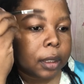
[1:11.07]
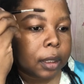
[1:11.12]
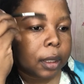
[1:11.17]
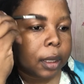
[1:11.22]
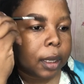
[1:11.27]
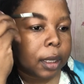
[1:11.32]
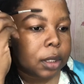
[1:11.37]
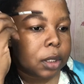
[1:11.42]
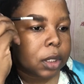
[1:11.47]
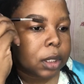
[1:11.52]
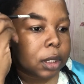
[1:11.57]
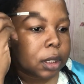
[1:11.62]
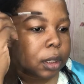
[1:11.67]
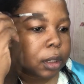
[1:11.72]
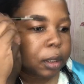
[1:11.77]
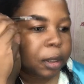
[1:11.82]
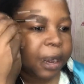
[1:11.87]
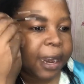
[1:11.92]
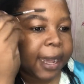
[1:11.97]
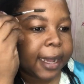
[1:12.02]
and just
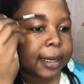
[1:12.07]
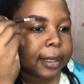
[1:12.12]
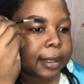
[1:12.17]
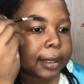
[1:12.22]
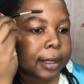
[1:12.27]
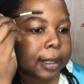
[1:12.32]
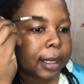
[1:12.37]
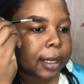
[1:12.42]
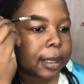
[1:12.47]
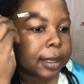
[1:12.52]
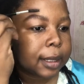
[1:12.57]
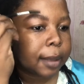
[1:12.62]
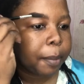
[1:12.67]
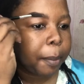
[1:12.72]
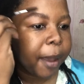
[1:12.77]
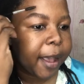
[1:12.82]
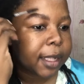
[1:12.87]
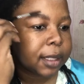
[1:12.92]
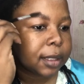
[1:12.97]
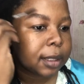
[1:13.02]
blend in the
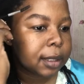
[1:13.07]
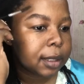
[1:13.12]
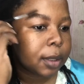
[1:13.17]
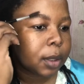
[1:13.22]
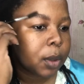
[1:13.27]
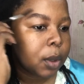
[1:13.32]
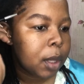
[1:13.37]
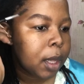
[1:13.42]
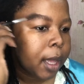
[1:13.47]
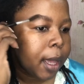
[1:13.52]
pencil